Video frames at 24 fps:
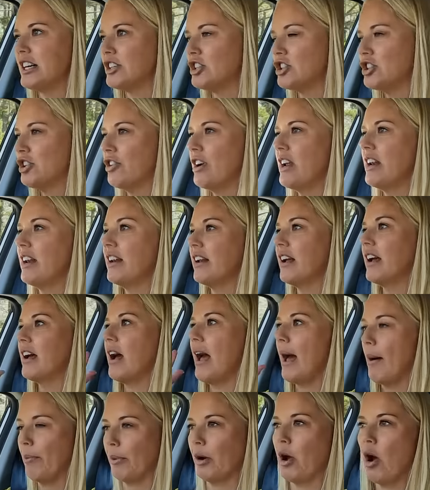touchscreen,
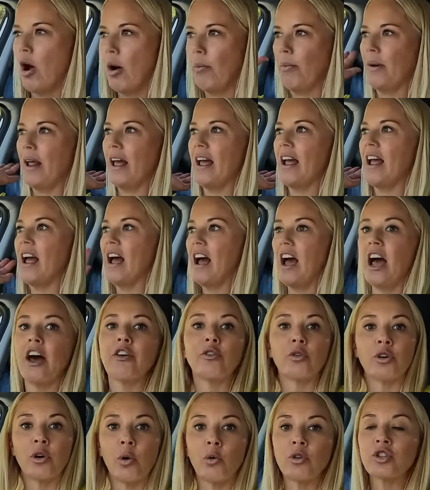Apple CarPlay,
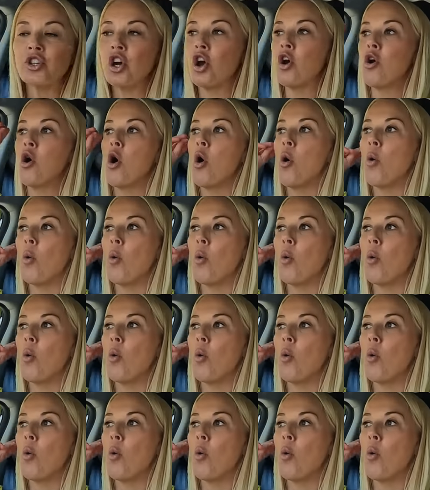Android Auto,